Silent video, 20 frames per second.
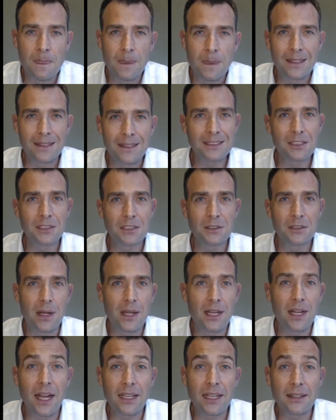And this is
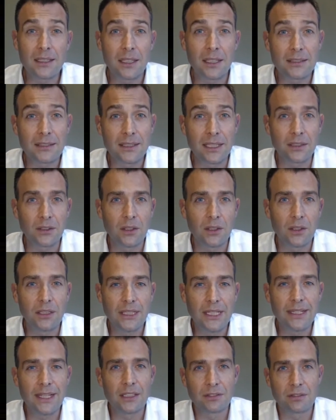where I think our
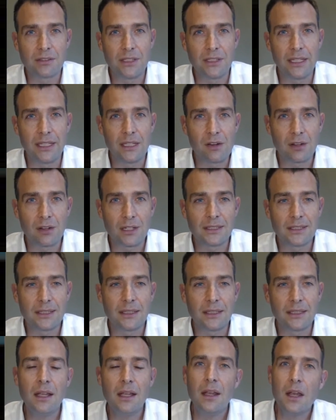technology gets really
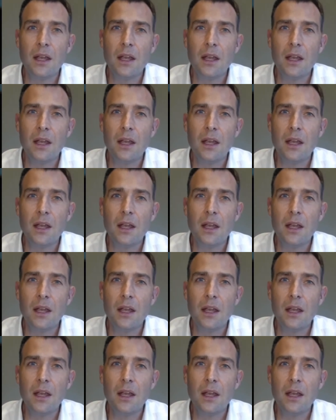interesting.